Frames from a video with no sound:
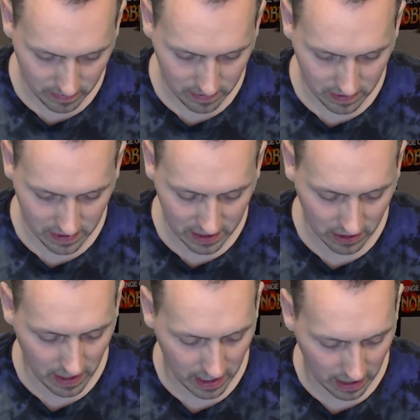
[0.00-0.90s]
This is a
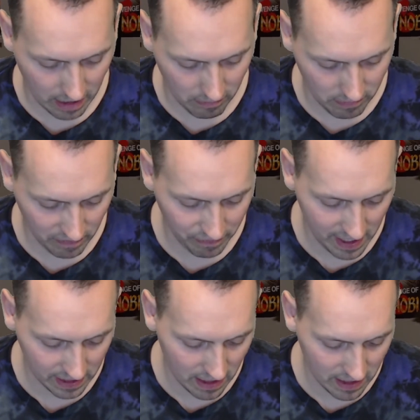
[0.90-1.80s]
great game. In fact,
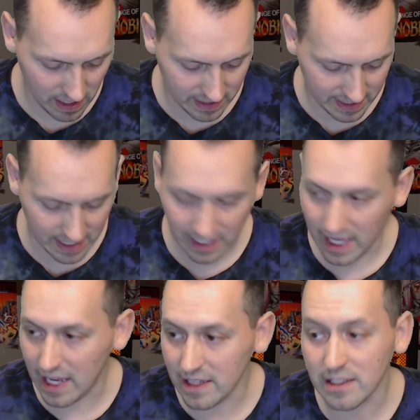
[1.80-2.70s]
now that I see the
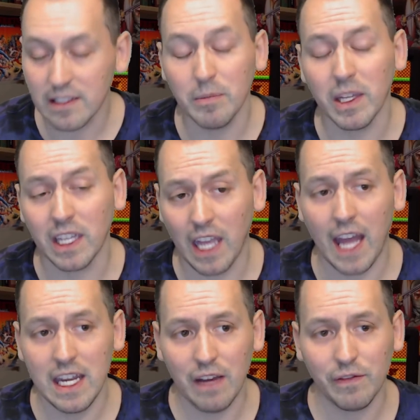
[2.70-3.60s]
case, I'm like, yeah, I
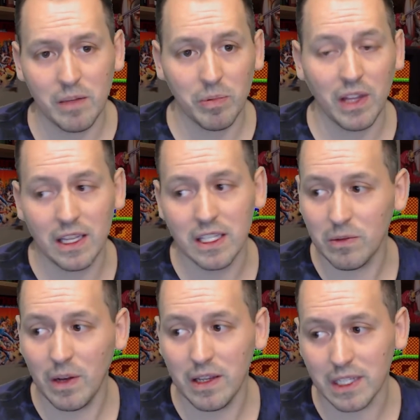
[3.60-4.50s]
definitely played this when I
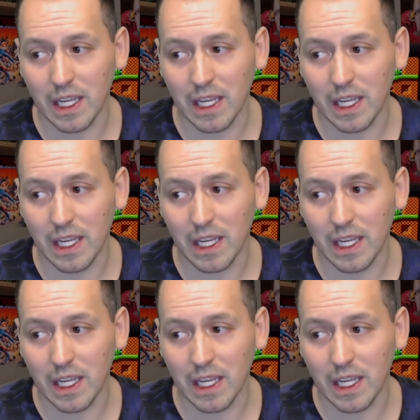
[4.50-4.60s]
was a kid.